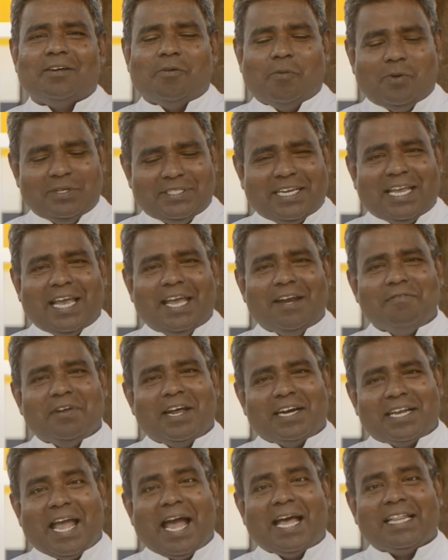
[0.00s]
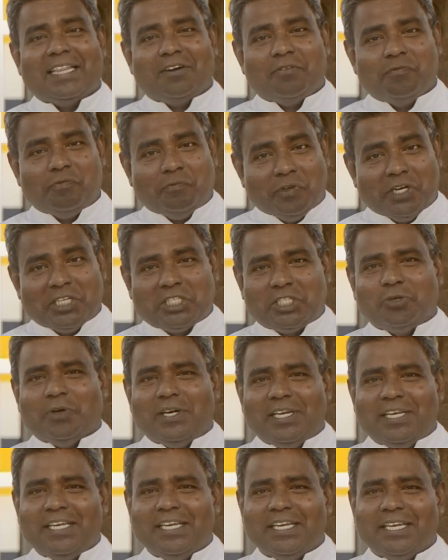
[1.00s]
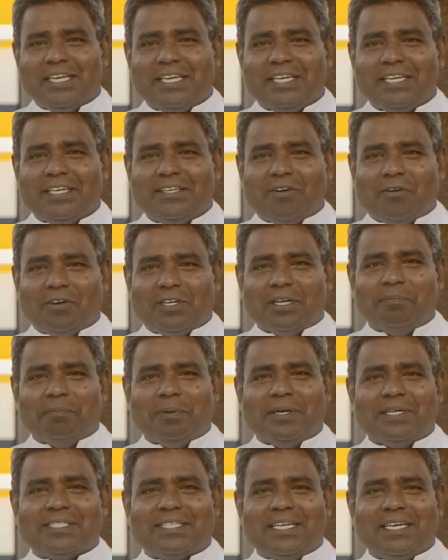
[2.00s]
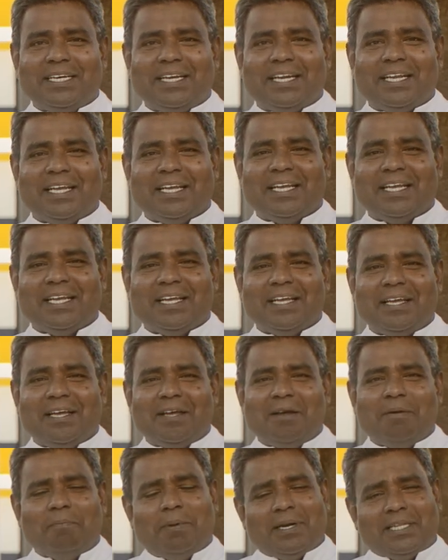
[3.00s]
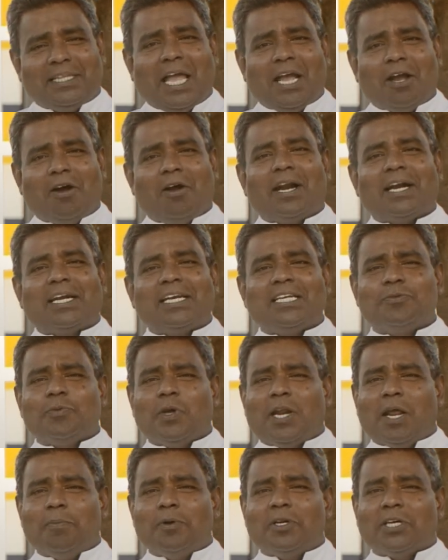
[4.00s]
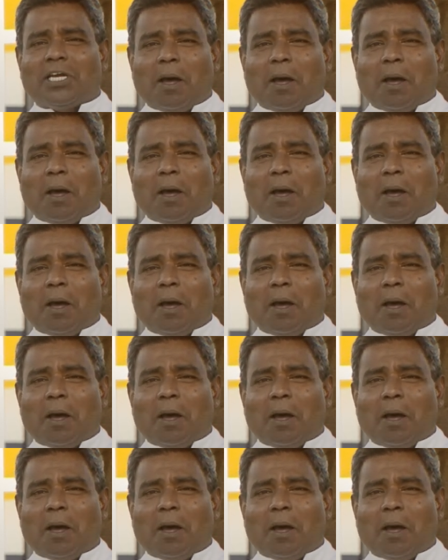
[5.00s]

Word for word: Once again, we are gathered virtually, not in person. But thank God, at least we are able to